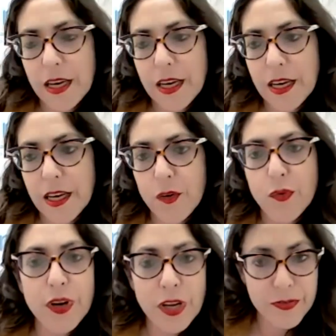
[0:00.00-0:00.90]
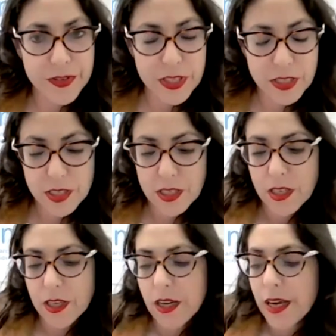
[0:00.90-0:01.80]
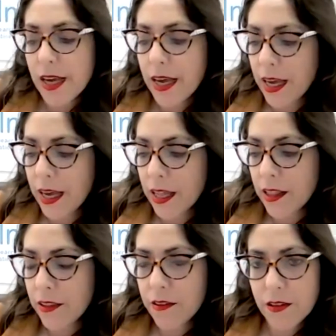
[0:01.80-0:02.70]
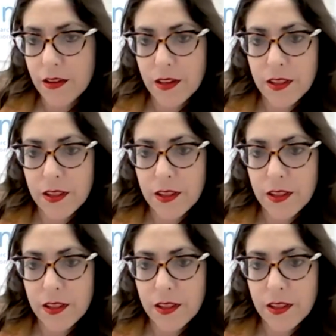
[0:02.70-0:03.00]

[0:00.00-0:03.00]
rifts and